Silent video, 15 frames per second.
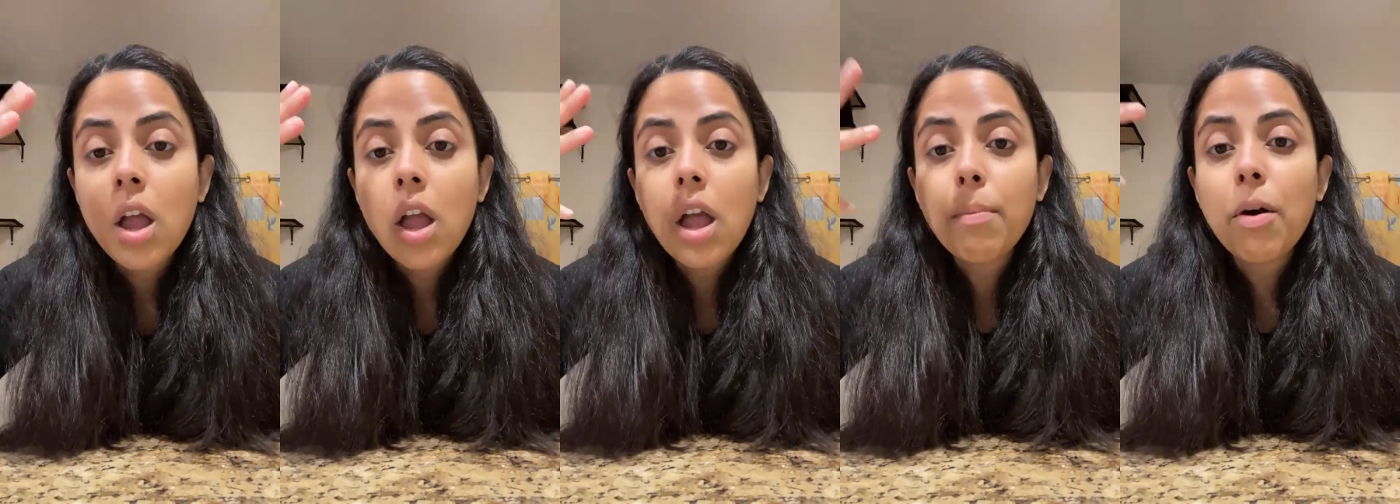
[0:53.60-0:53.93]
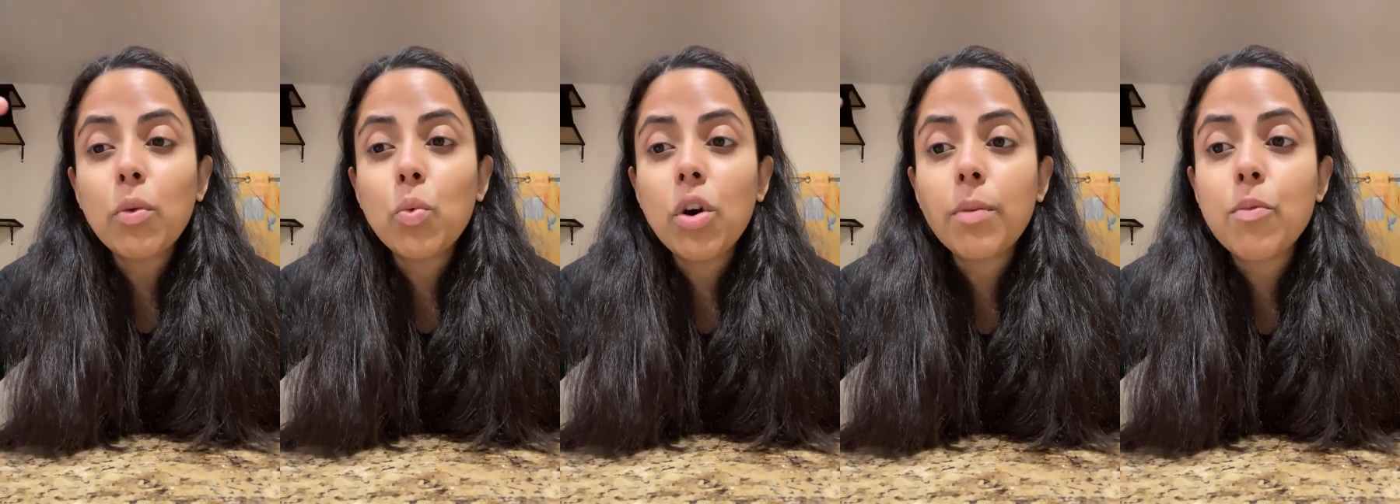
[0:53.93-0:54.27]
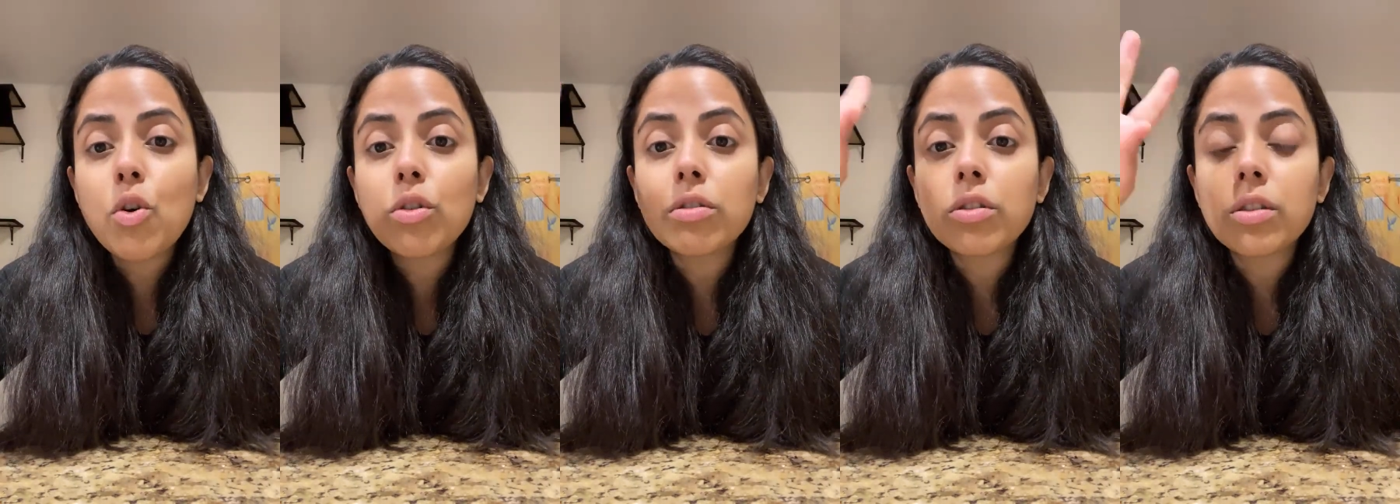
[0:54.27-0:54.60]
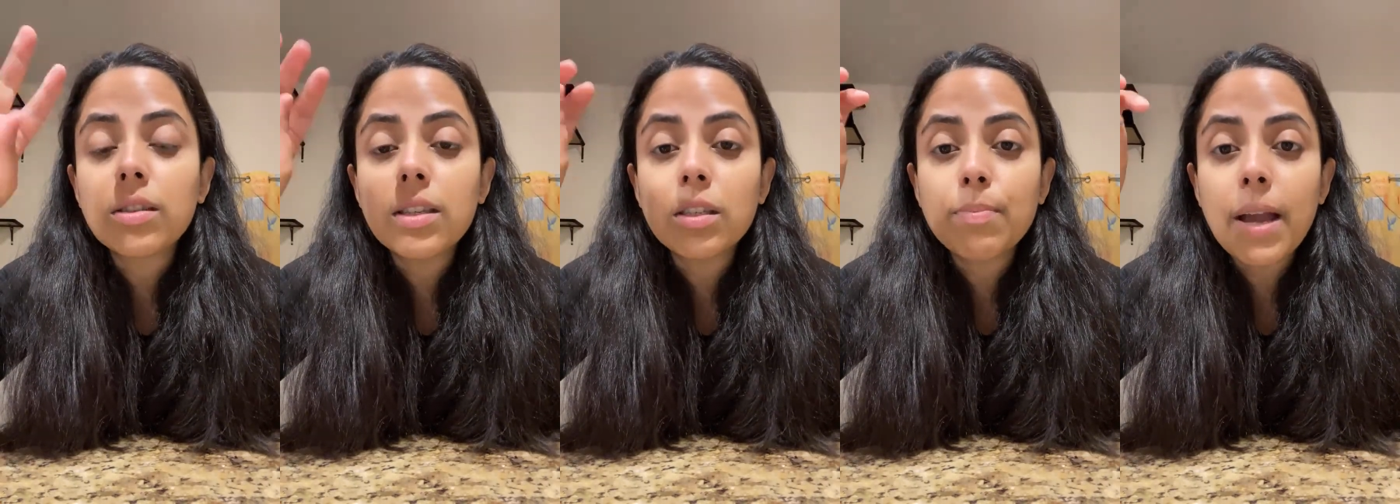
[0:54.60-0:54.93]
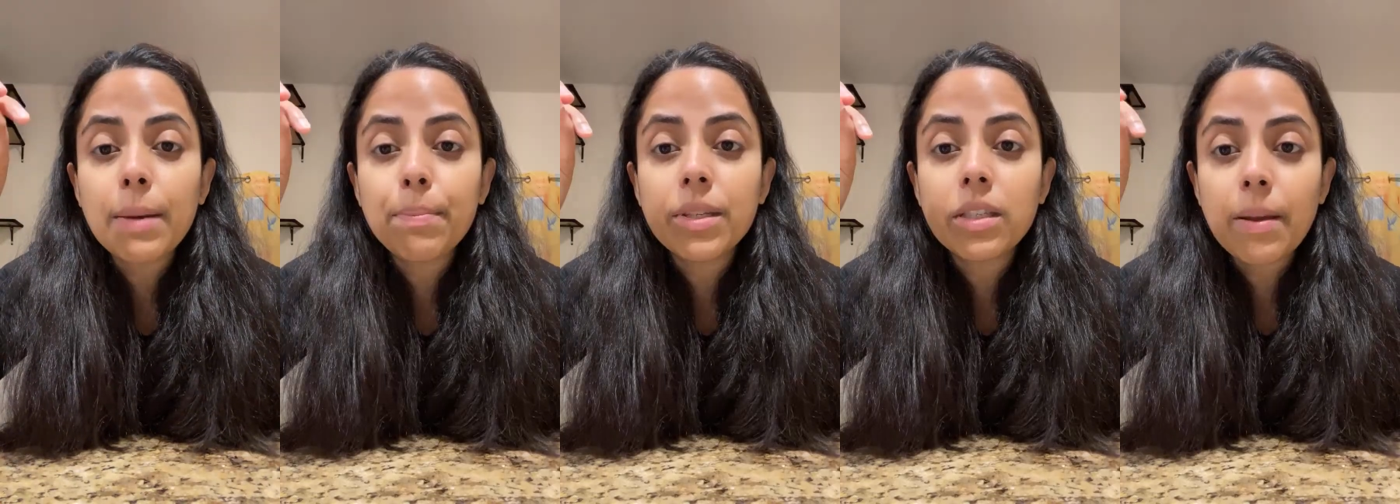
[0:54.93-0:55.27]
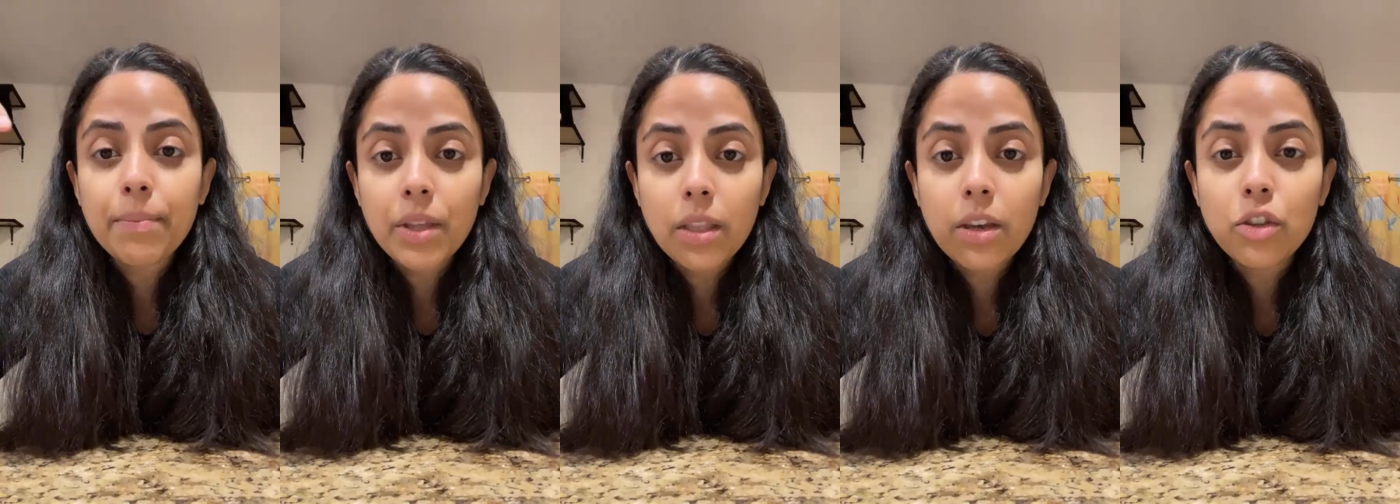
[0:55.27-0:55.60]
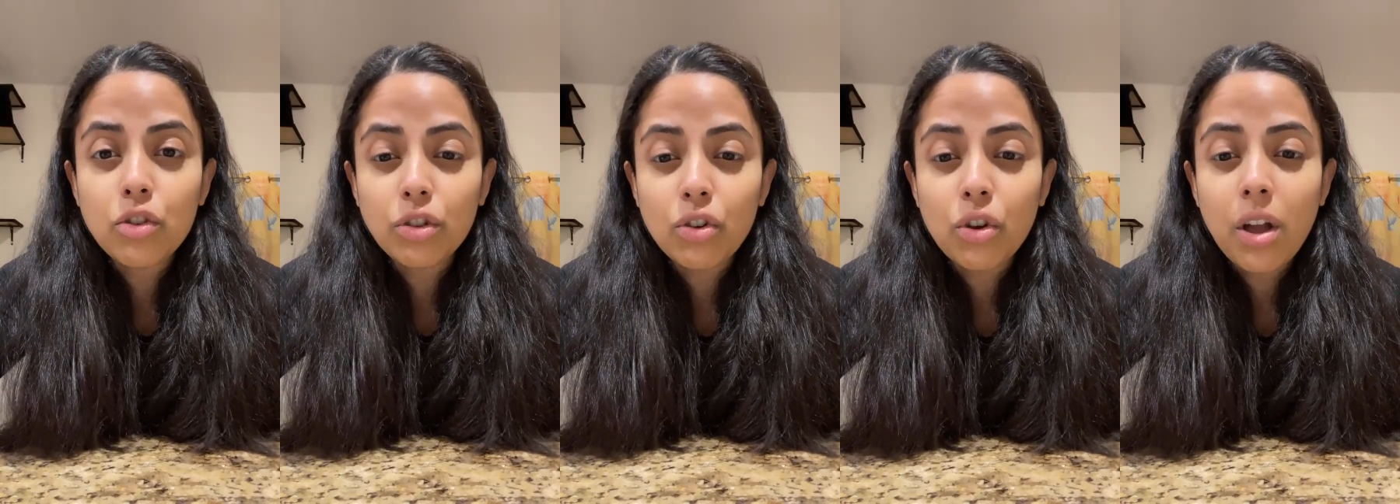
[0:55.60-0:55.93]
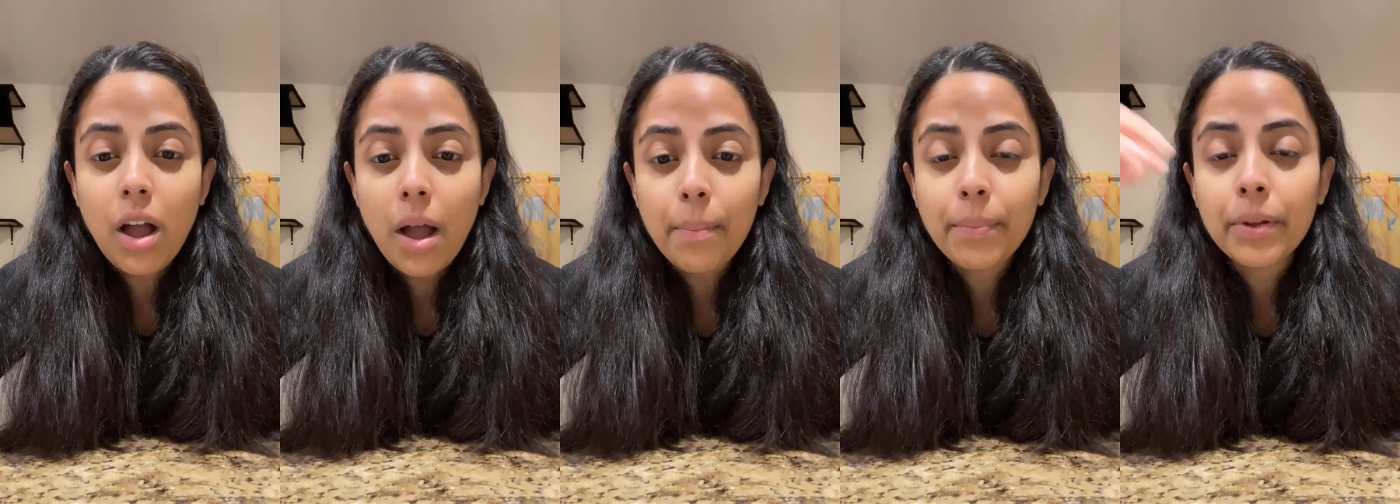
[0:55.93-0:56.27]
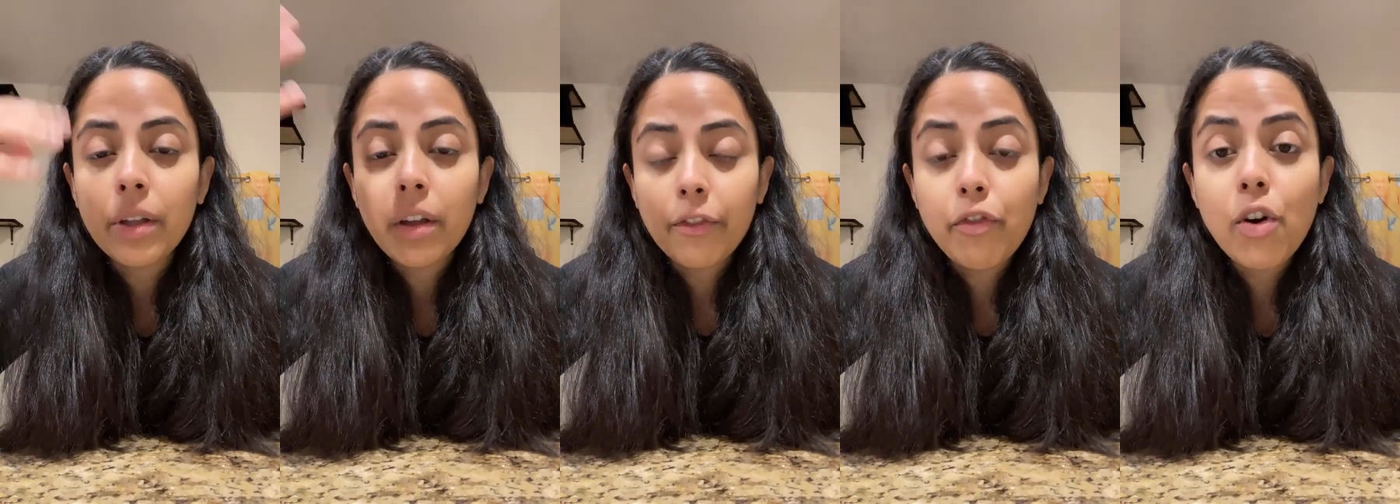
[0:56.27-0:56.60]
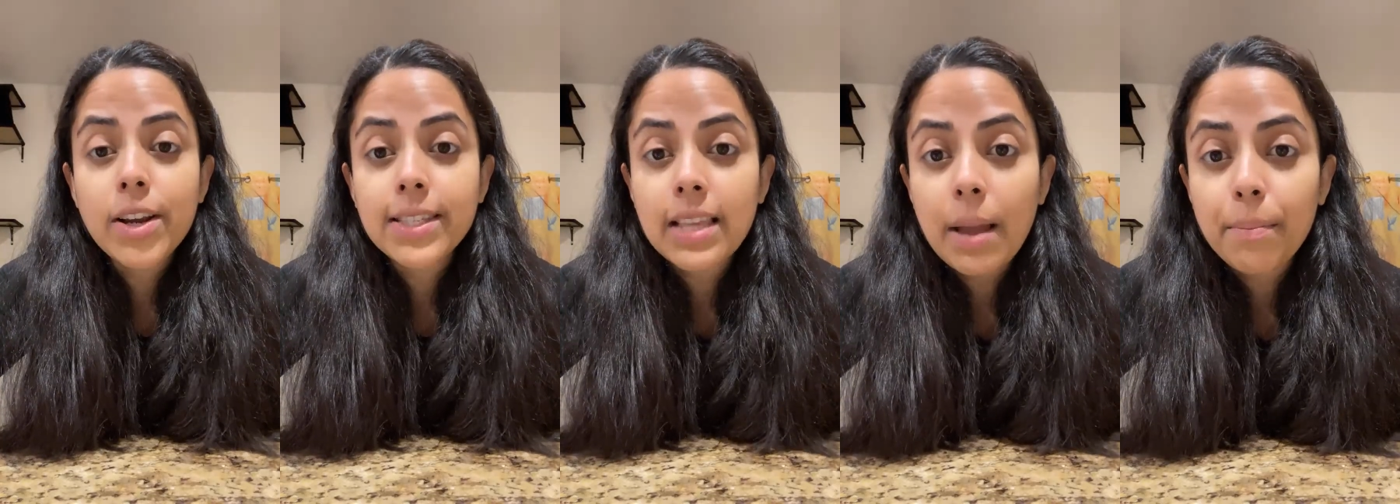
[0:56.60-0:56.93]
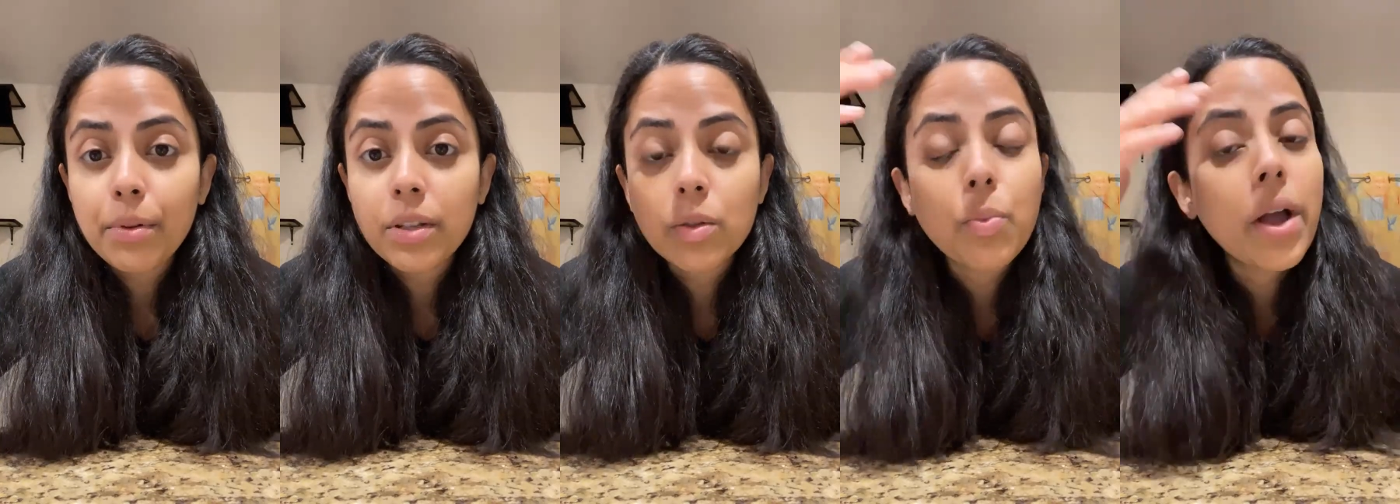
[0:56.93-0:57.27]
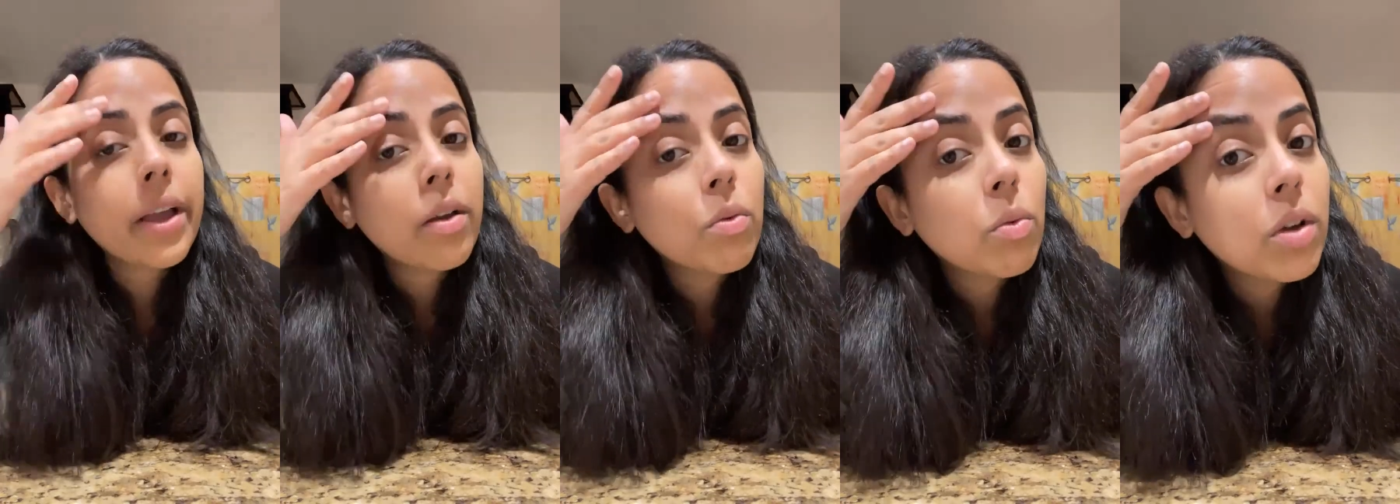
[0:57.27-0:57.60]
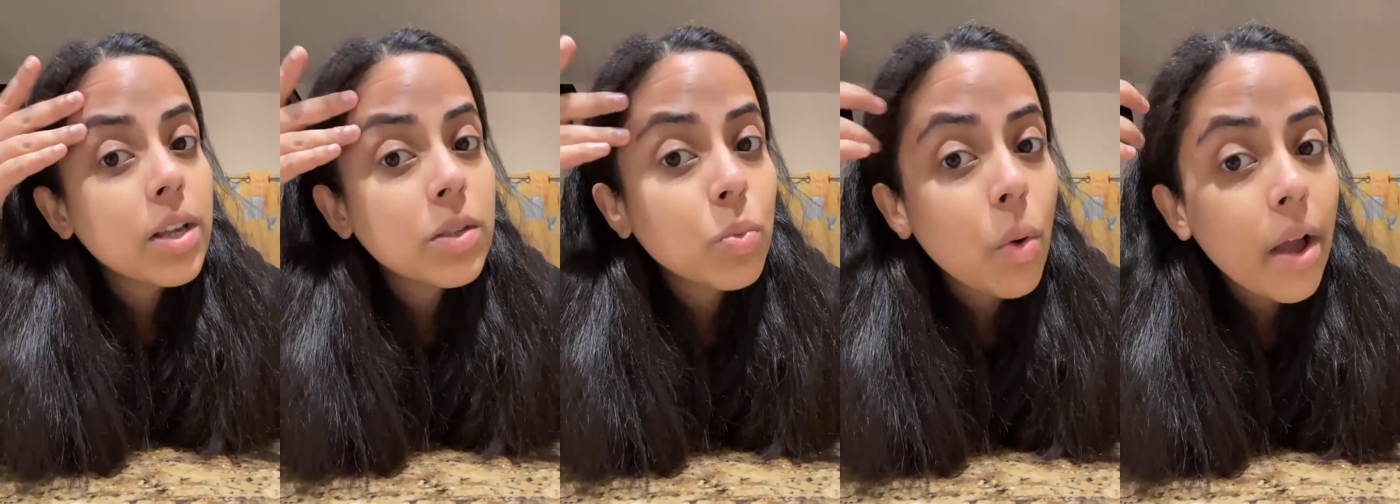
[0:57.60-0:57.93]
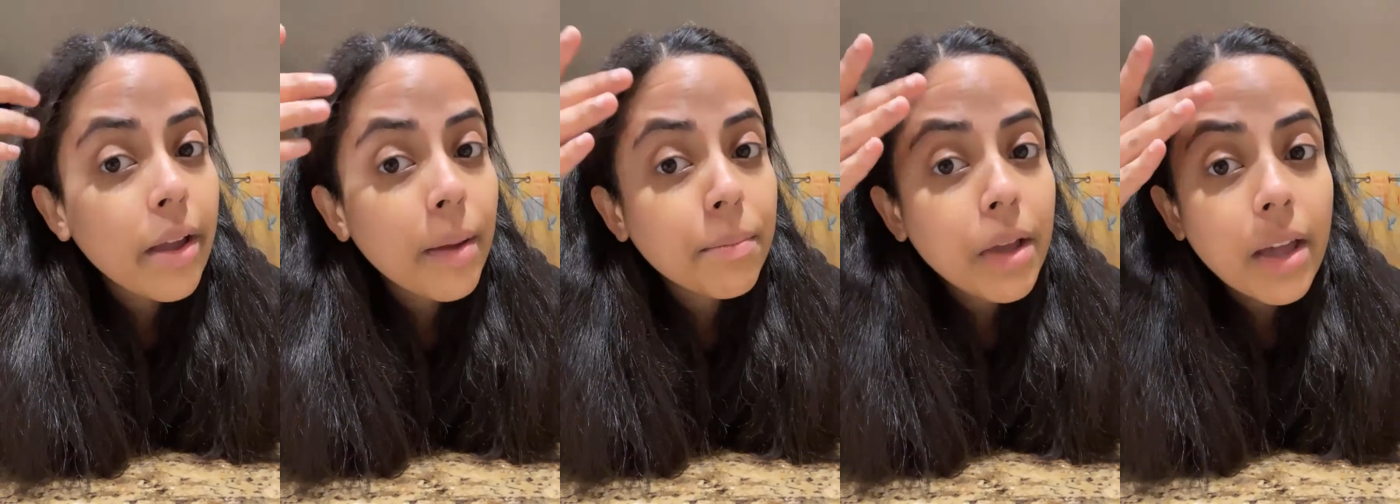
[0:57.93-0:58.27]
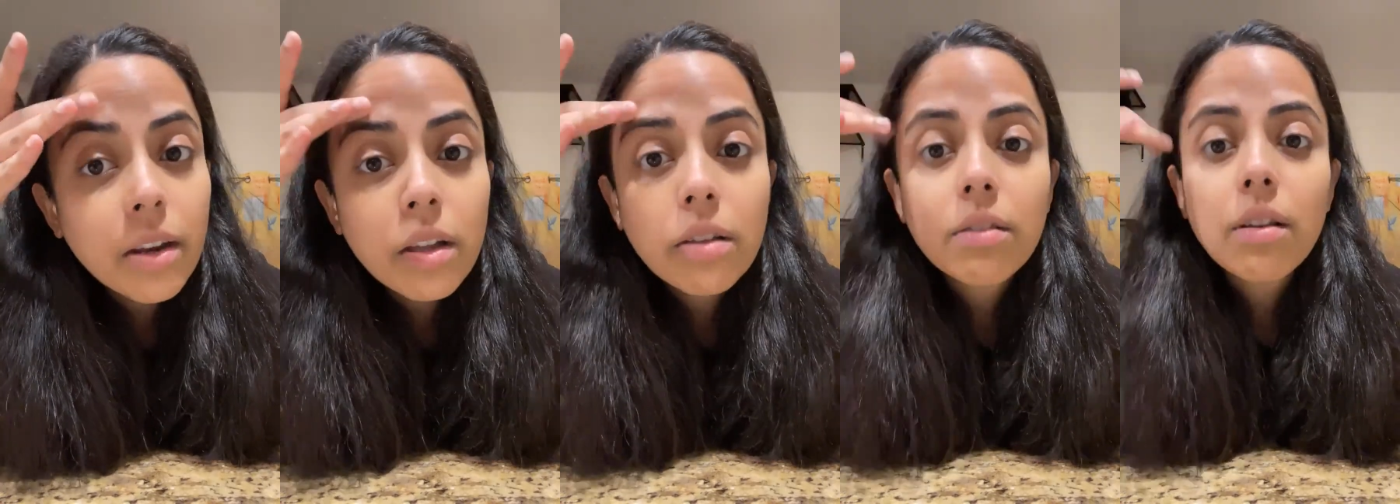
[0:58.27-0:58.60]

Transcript: about wormholes, this might be something that you look up, for example, is why I'm kind of